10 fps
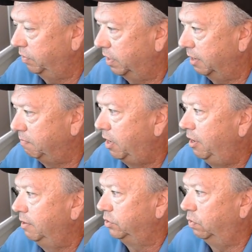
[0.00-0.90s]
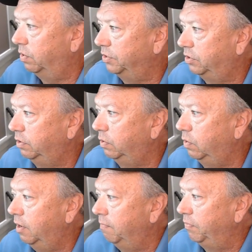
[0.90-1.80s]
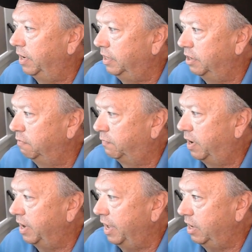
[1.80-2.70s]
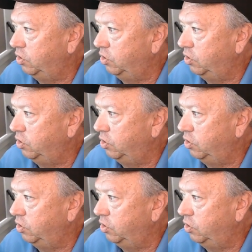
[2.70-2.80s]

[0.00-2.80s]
Okay, so once you identify a